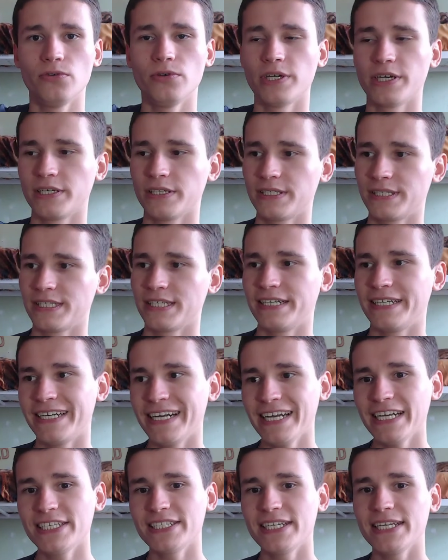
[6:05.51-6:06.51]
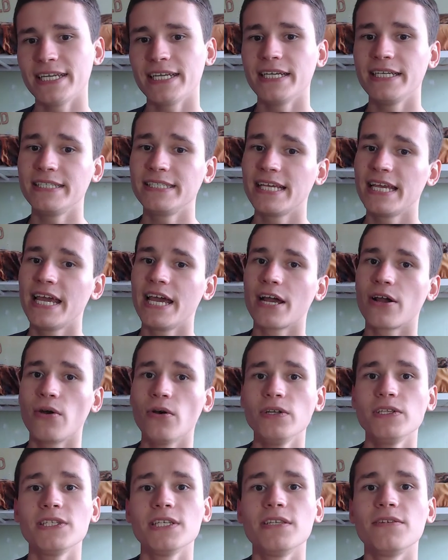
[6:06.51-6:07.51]
cause reaction is
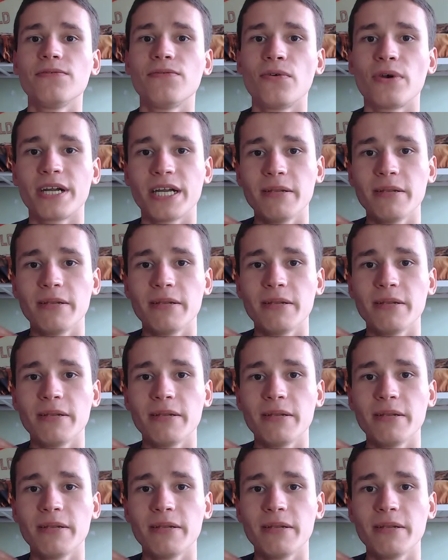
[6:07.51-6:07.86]
content for